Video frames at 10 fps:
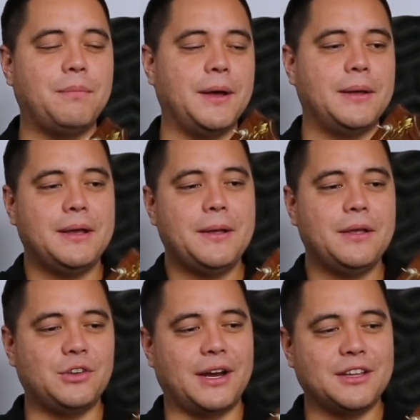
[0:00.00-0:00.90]
But
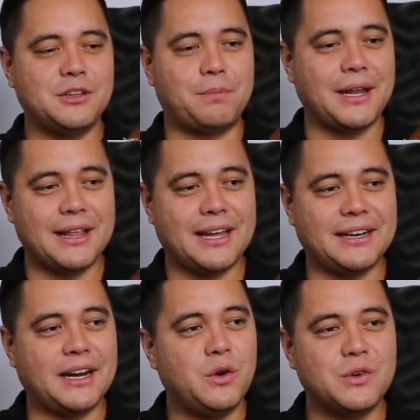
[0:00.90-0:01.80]
so I got to play that, and
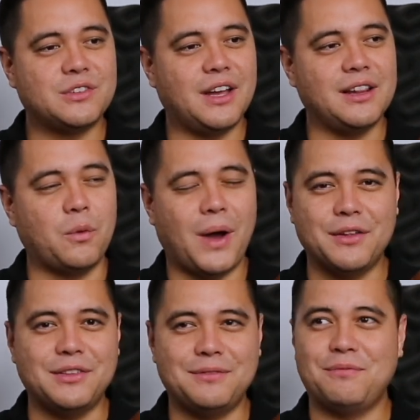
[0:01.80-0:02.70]
I always thought like,
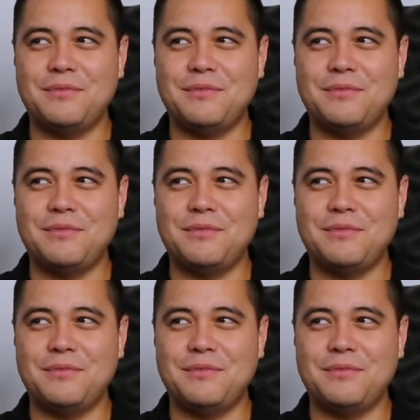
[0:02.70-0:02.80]
wow,